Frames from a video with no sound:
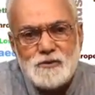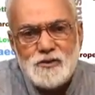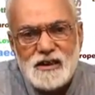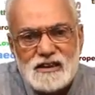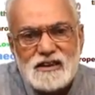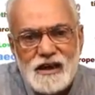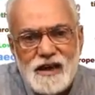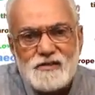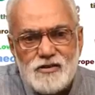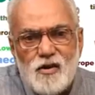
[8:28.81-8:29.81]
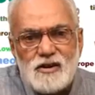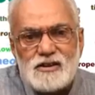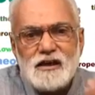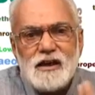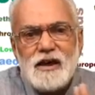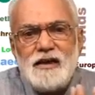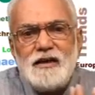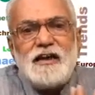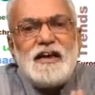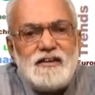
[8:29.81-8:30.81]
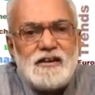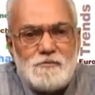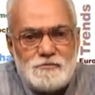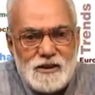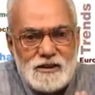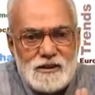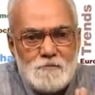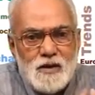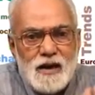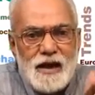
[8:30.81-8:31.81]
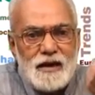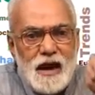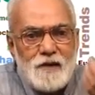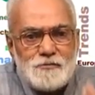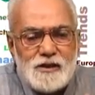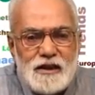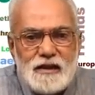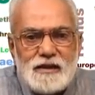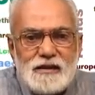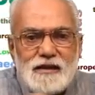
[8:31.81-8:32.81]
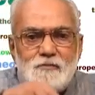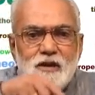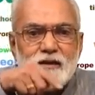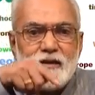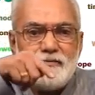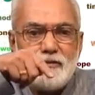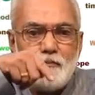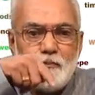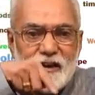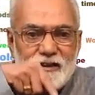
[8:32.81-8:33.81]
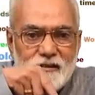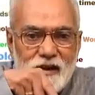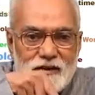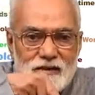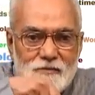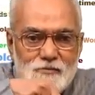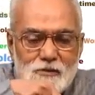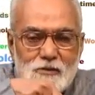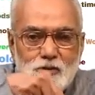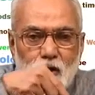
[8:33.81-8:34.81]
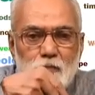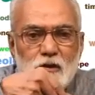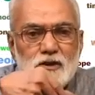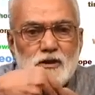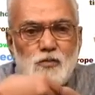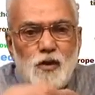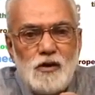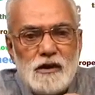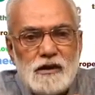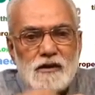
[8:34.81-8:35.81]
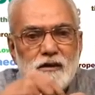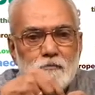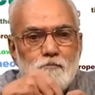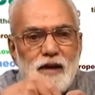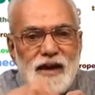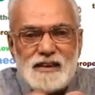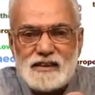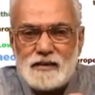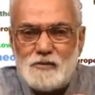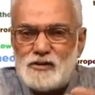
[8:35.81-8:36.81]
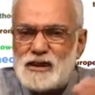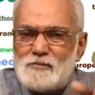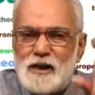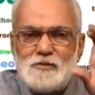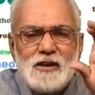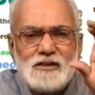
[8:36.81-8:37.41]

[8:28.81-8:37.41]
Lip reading: to crystalline rocks and heat them first. And after heating them, if you pressurize them from the top, small little blades come out. Sometimes